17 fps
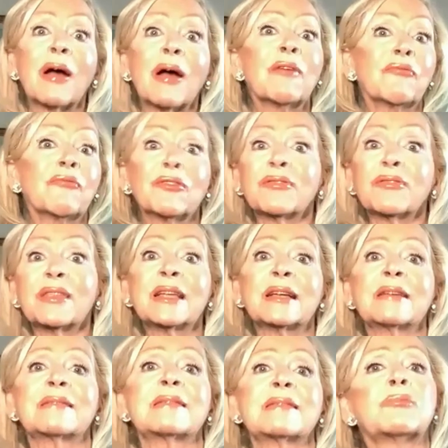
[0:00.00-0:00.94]
First thing
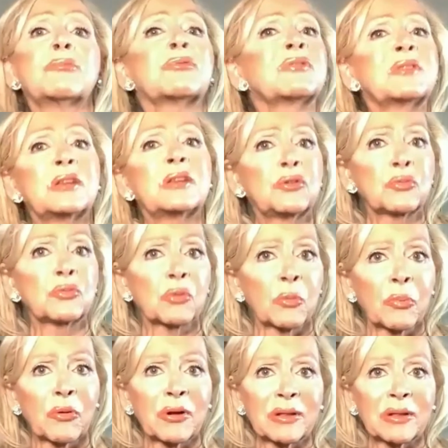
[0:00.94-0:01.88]
I said was, did you
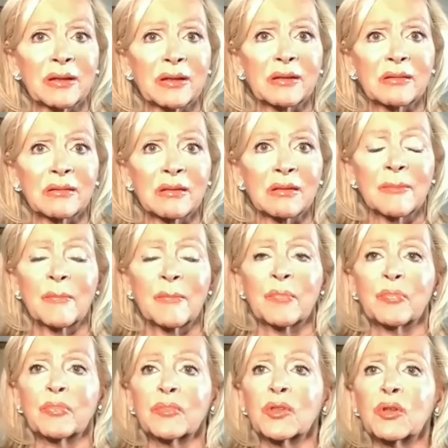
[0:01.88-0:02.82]
report this
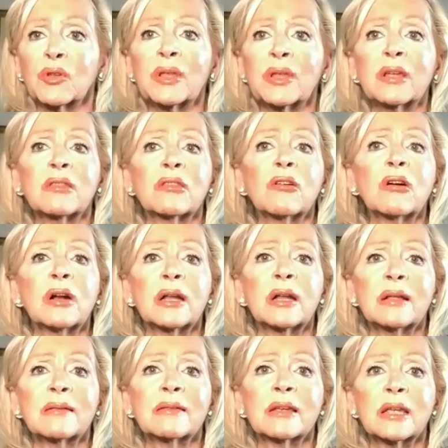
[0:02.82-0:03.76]
to the
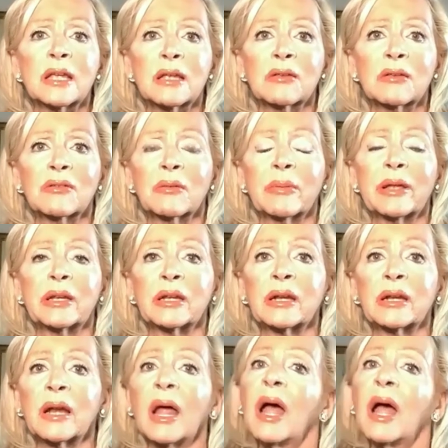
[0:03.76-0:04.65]
authorities at King's Dominion?